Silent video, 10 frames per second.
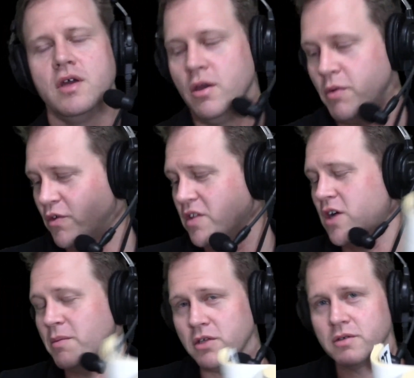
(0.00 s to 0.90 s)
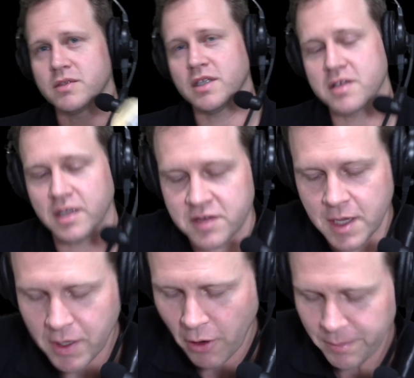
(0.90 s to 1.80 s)
We've got time to do it. So let's
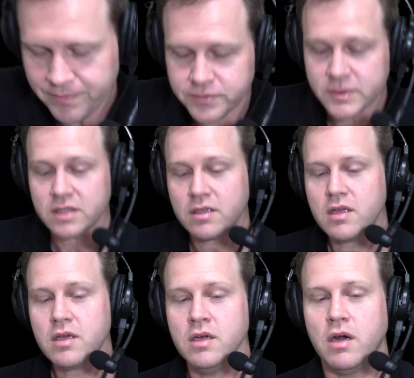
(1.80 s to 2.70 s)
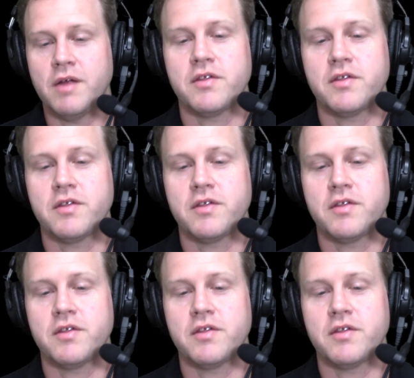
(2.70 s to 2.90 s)
keep going. All right.